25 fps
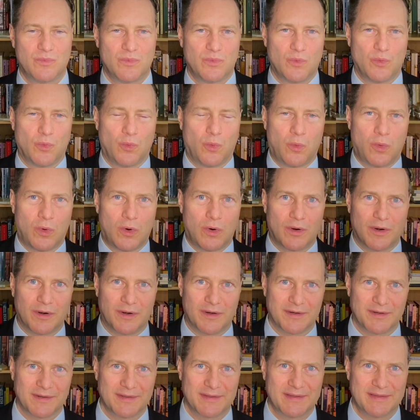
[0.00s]

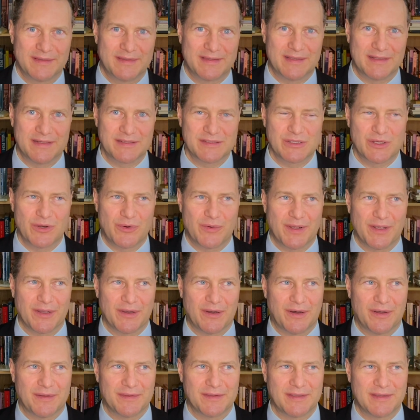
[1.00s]
war that is going
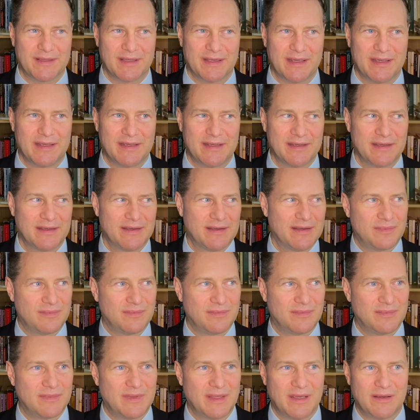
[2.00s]
on, that they
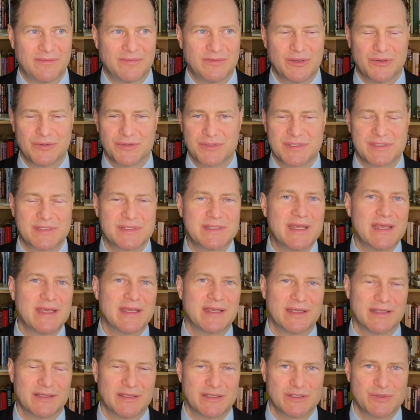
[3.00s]
have no stake
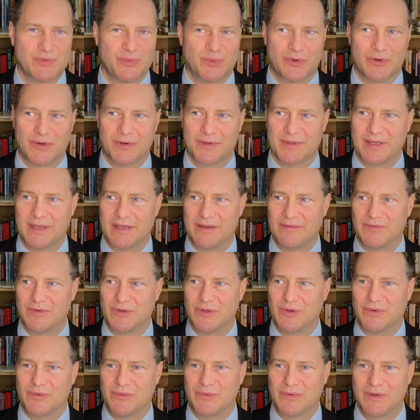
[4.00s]
in this war. They
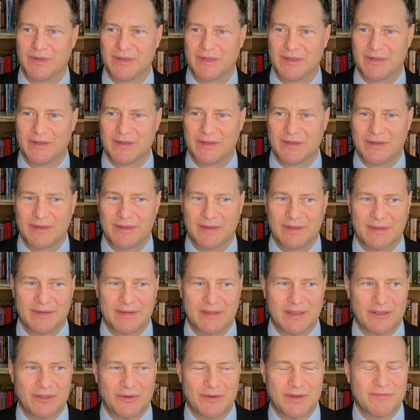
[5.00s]

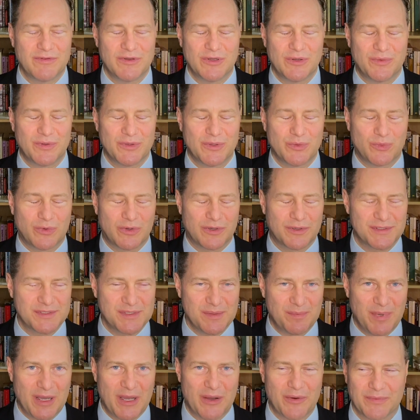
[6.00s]
don't even know what the war is
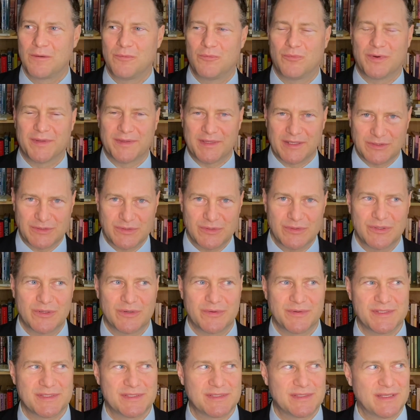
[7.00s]
about. What they do know
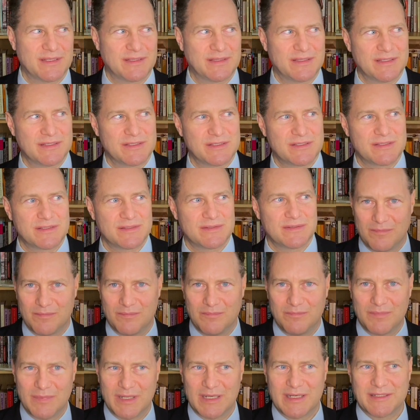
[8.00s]
is that this
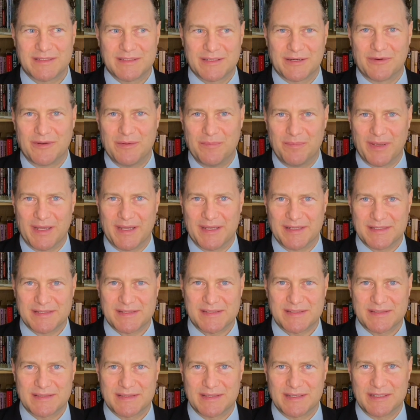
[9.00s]
military
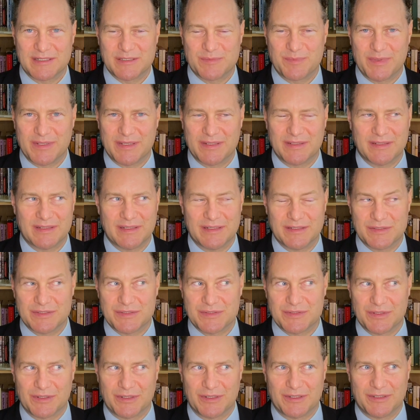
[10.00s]
base that has been
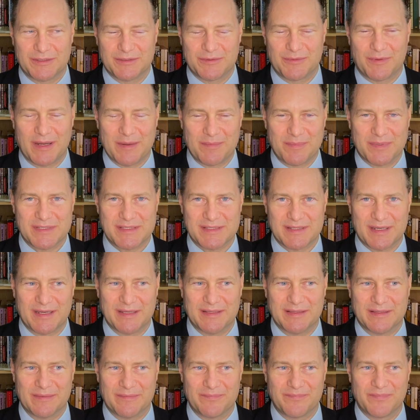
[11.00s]
installed right
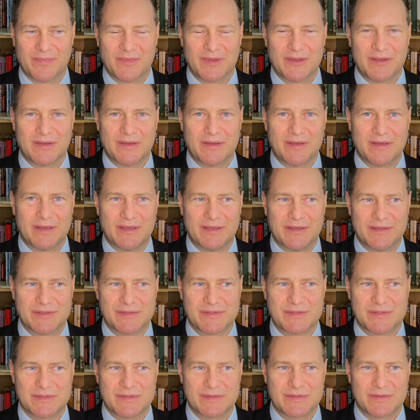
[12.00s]
beside them
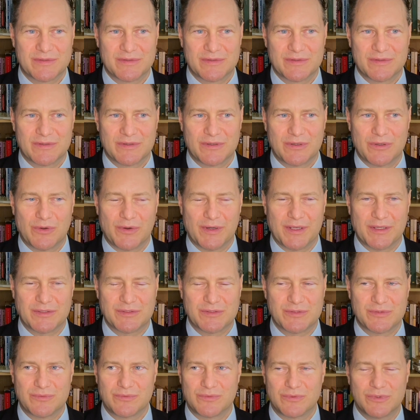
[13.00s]
is going
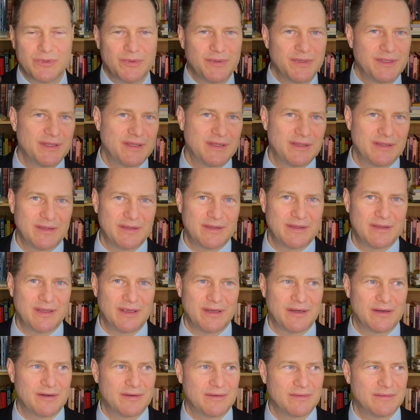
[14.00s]
to ruin
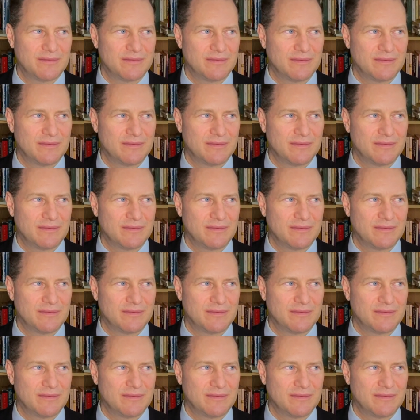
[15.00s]
their